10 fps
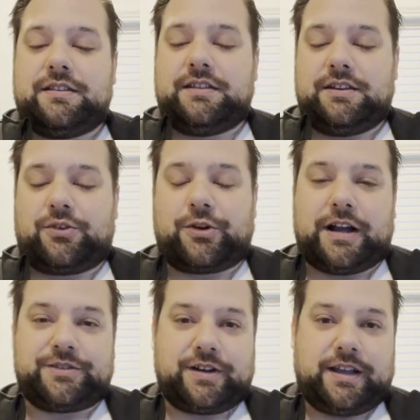the
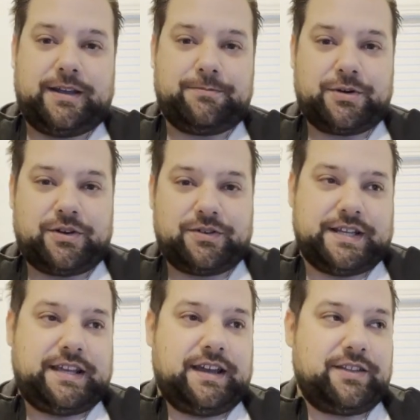Horadric Hamburger
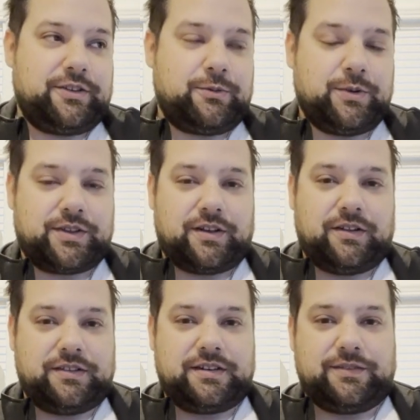together with
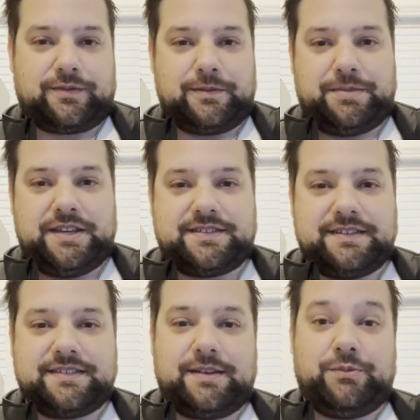all the different
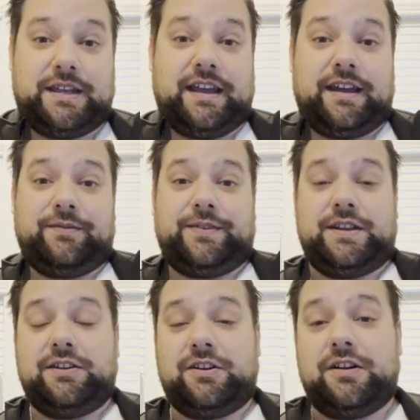pieces that we have
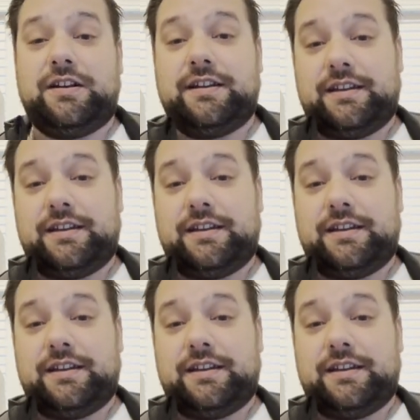here,